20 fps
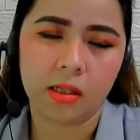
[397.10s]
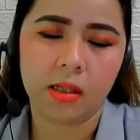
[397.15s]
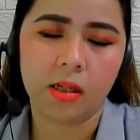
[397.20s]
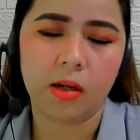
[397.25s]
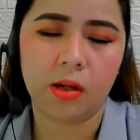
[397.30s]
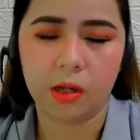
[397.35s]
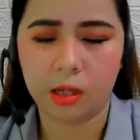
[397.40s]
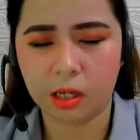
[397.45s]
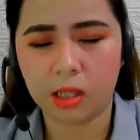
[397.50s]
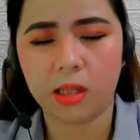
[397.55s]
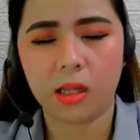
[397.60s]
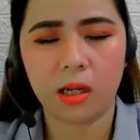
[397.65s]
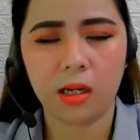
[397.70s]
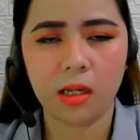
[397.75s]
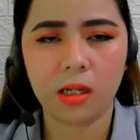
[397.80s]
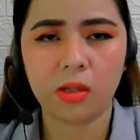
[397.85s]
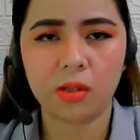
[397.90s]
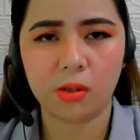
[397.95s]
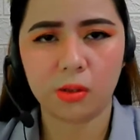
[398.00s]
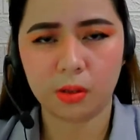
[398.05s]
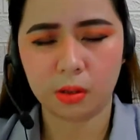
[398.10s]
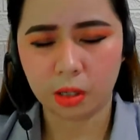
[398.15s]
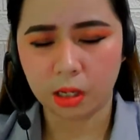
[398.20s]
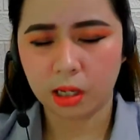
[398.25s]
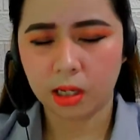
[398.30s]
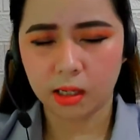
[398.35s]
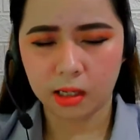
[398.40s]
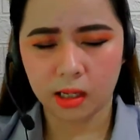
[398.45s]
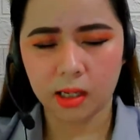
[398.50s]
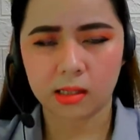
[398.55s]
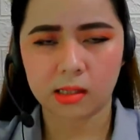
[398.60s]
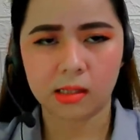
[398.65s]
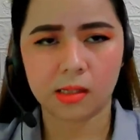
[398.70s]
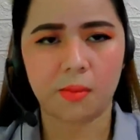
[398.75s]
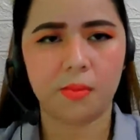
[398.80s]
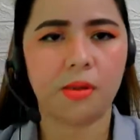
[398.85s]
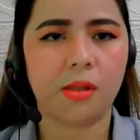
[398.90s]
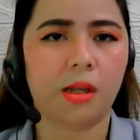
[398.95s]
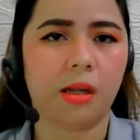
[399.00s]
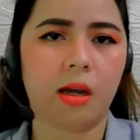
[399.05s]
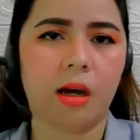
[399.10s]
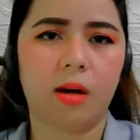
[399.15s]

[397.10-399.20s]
Okay, they need to get something